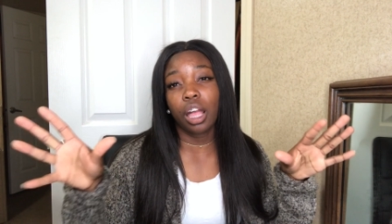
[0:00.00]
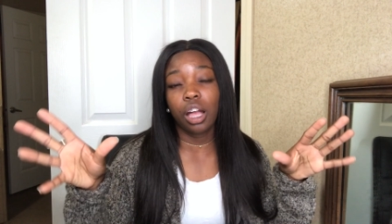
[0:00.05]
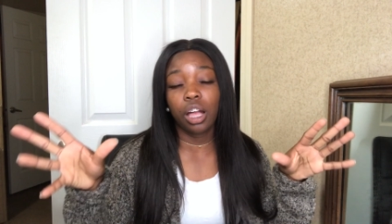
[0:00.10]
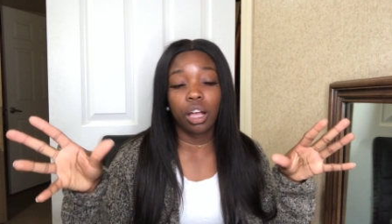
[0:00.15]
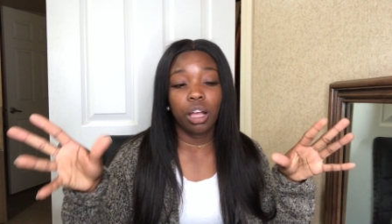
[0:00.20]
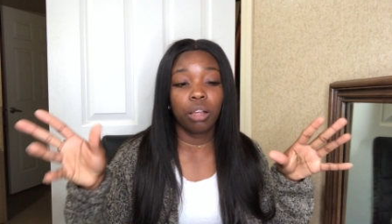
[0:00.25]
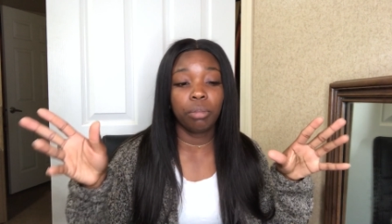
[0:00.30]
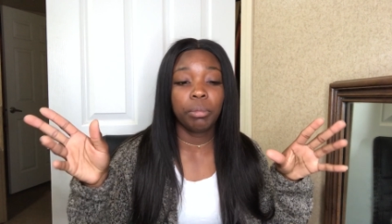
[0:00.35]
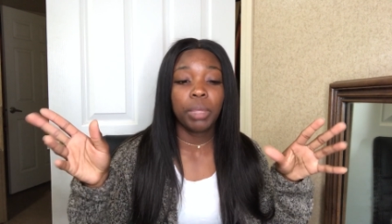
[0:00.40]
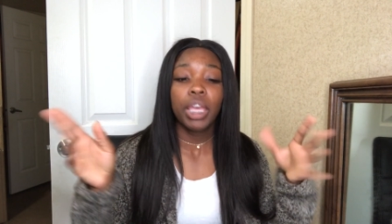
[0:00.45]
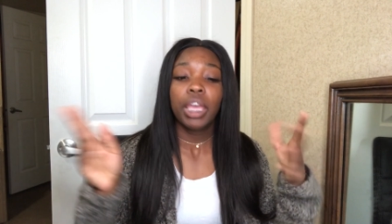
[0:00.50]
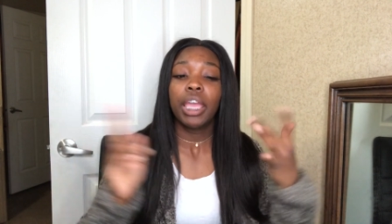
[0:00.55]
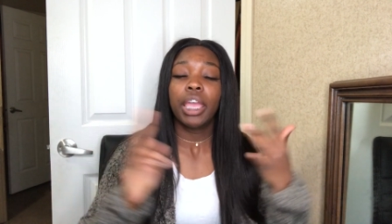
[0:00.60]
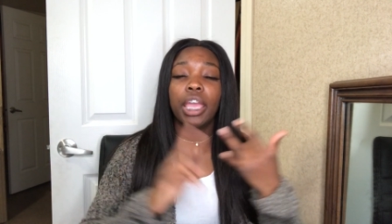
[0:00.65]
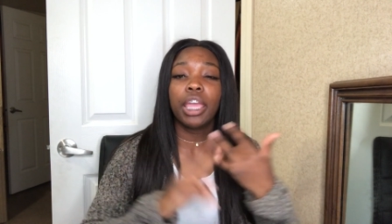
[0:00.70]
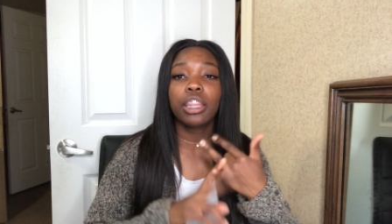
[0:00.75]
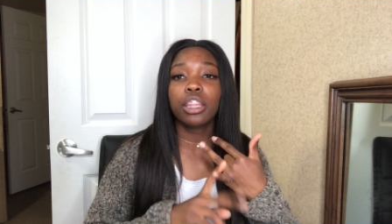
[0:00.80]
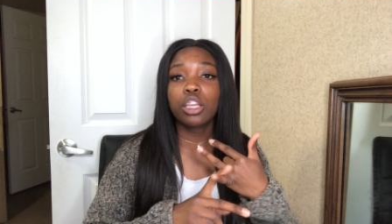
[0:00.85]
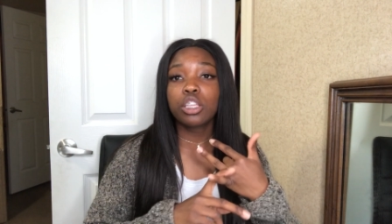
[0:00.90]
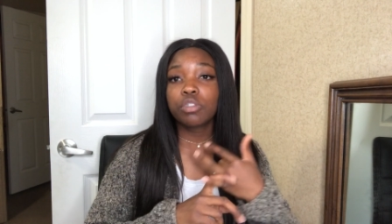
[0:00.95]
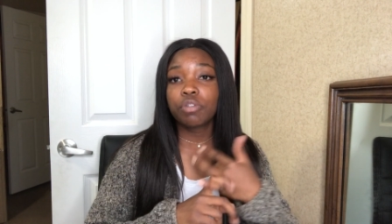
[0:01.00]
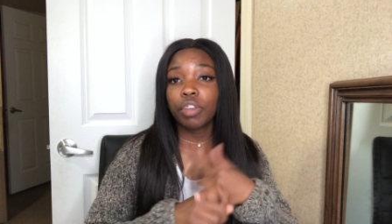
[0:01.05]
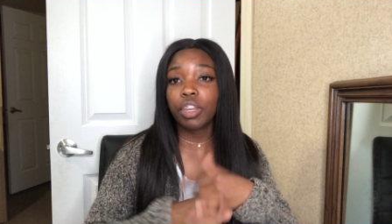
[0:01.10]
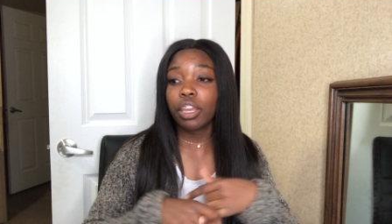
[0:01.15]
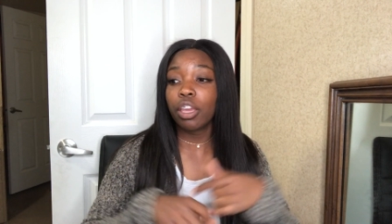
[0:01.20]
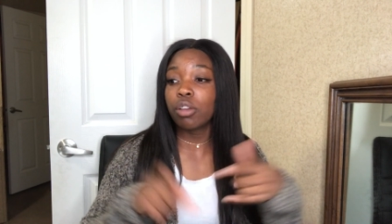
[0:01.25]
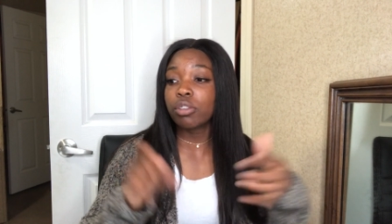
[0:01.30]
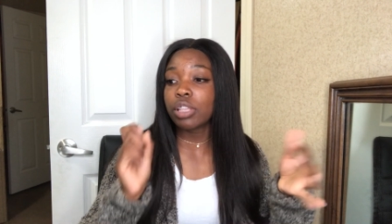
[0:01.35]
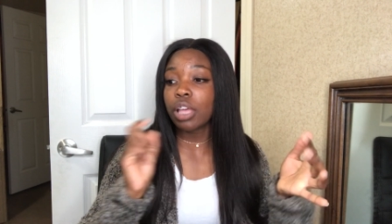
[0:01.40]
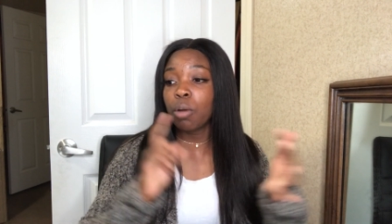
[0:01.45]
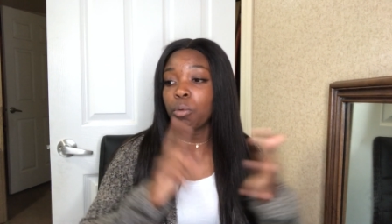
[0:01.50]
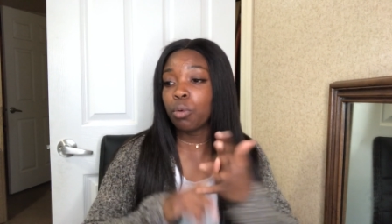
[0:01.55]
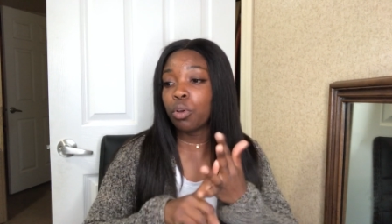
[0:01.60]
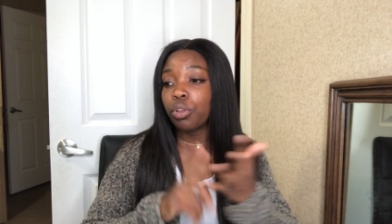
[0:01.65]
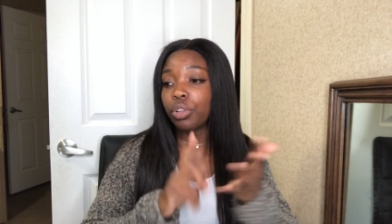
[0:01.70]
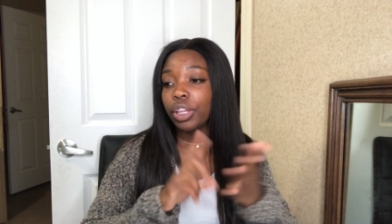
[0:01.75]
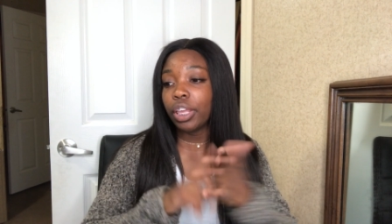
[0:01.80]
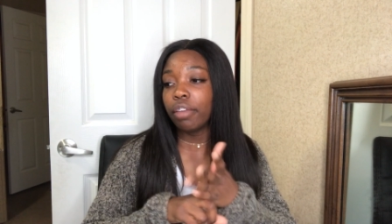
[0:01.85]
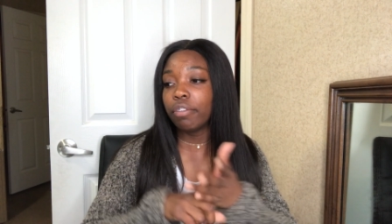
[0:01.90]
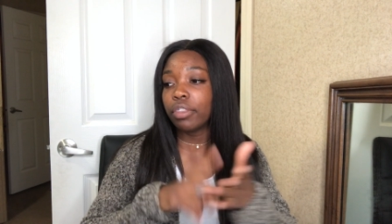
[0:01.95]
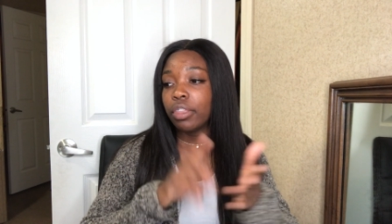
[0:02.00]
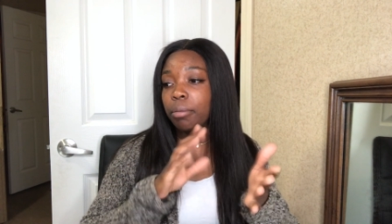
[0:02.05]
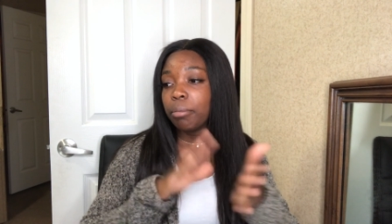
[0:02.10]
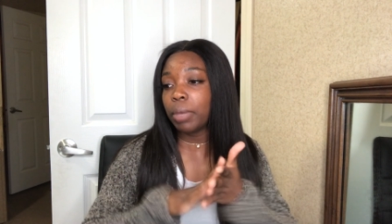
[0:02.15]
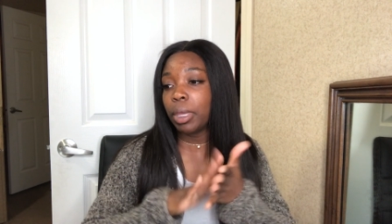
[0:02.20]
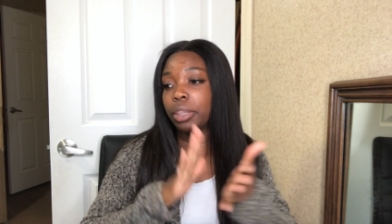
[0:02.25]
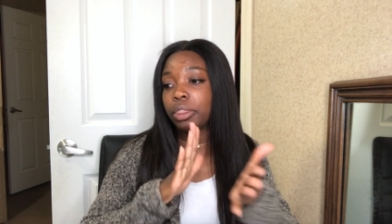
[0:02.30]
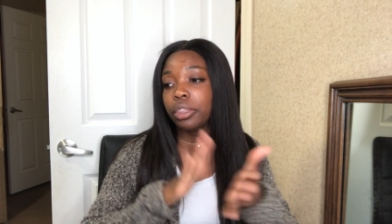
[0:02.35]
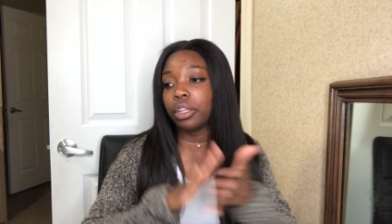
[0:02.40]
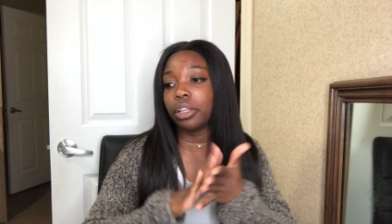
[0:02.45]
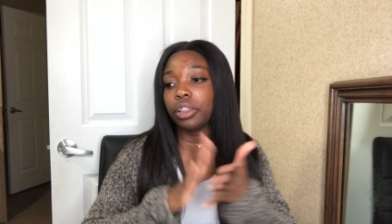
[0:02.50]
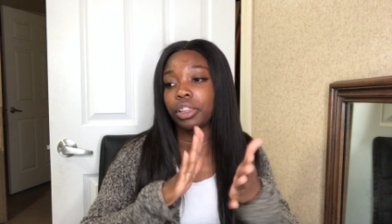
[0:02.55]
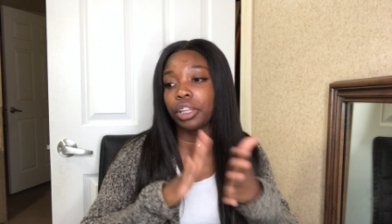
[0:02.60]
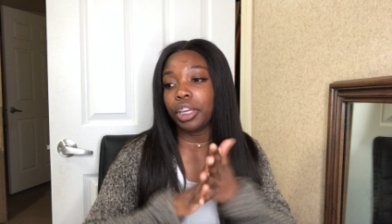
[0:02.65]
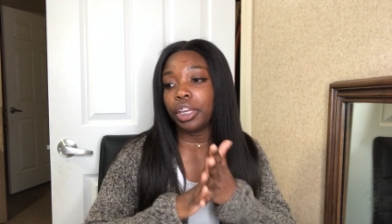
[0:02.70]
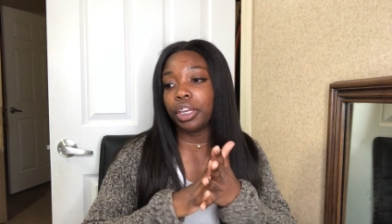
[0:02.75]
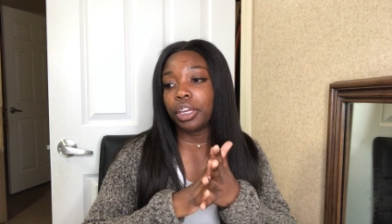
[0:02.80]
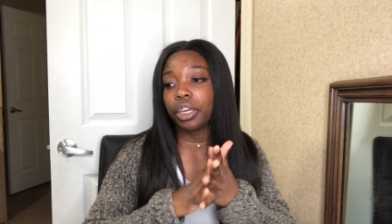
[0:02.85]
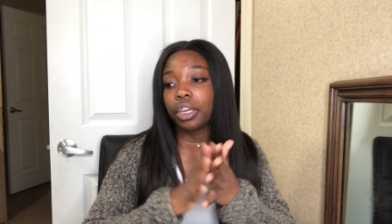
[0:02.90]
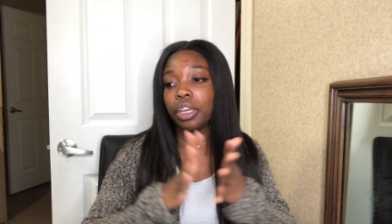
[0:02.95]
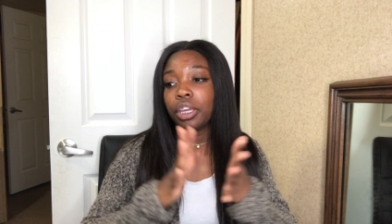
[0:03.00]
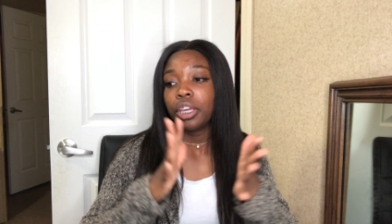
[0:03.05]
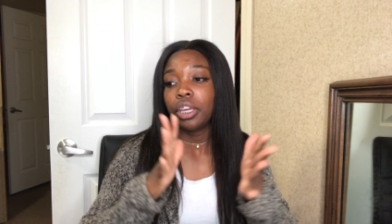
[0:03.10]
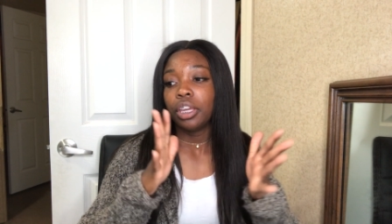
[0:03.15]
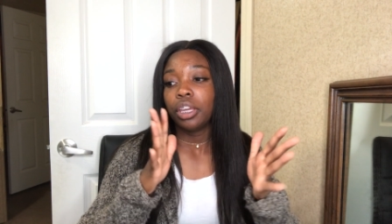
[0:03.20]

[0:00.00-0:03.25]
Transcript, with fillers: Um, in those videos, I will leave them in the link